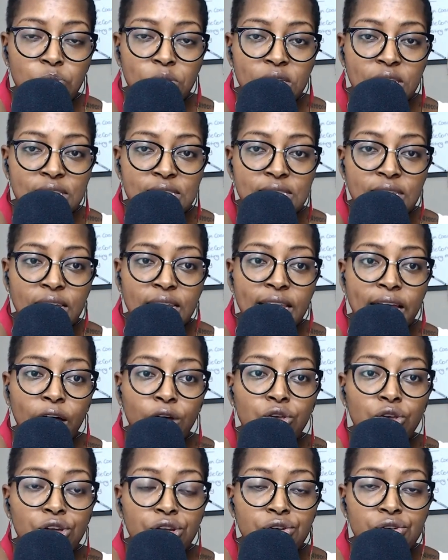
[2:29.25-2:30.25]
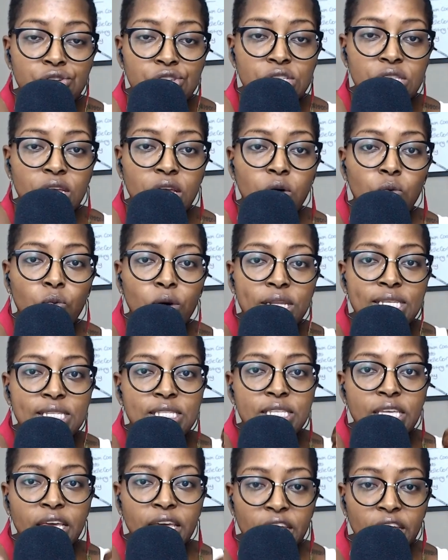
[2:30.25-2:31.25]
because then now you understand what
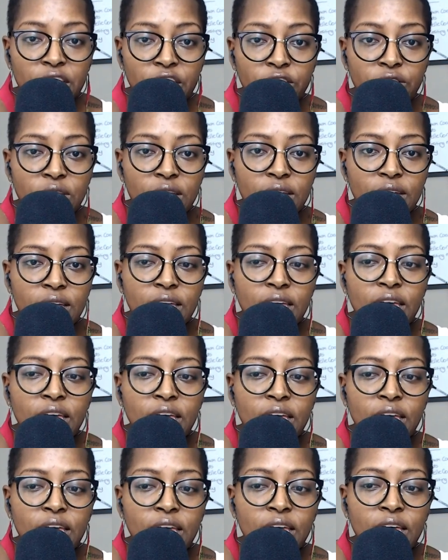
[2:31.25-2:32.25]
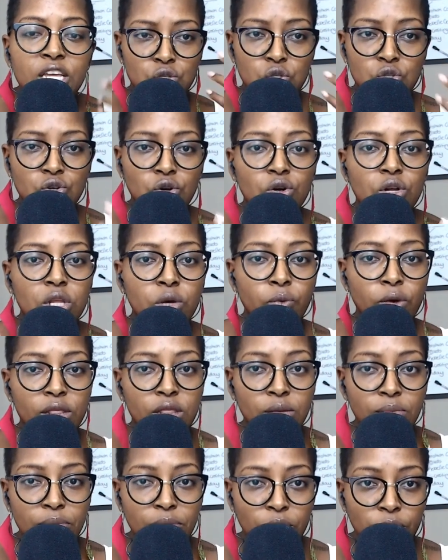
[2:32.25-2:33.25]
is the area that you're struggling
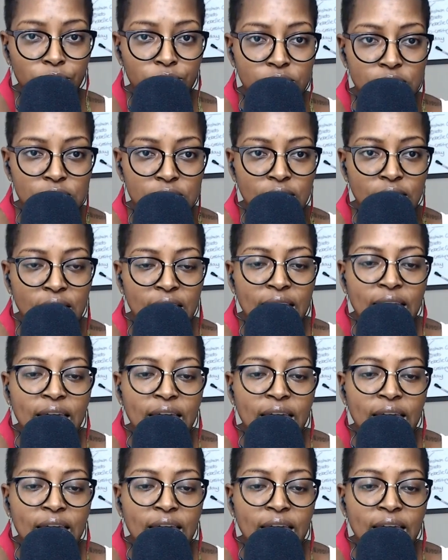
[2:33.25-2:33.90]
with the most.